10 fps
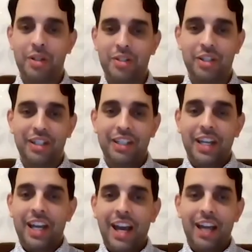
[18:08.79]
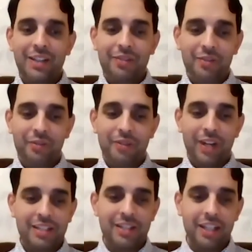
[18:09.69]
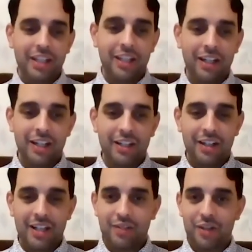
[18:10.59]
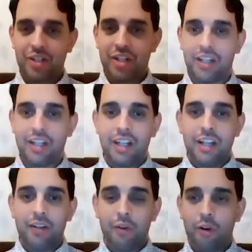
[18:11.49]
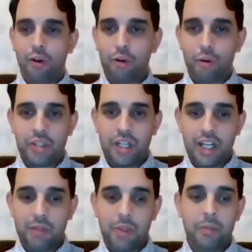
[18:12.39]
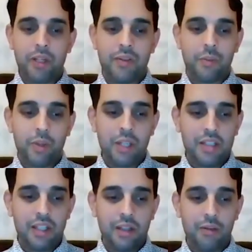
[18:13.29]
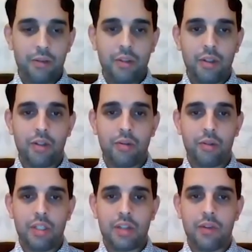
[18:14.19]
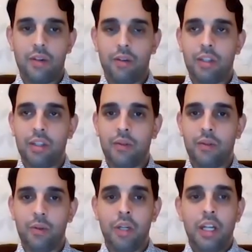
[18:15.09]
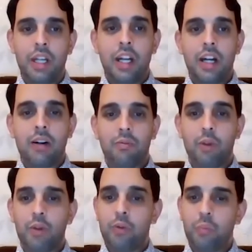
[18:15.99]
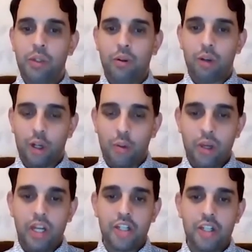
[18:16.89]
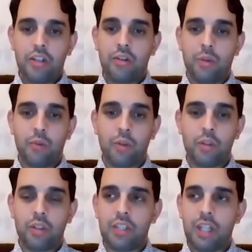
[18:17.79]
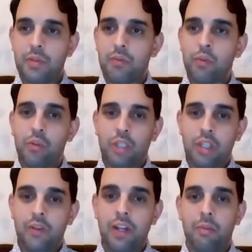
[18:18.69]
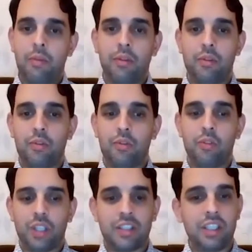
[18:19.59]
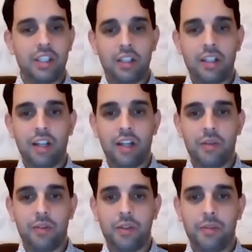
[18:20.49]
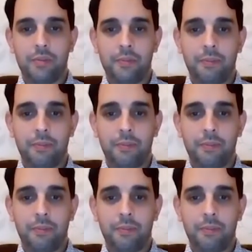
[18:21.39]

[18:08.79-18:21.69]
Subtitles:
you very much. And lastly, the last question for all those young people that will be listening to this video interview, what would be your recommendation to them? What tips would you give them to succeed in their life?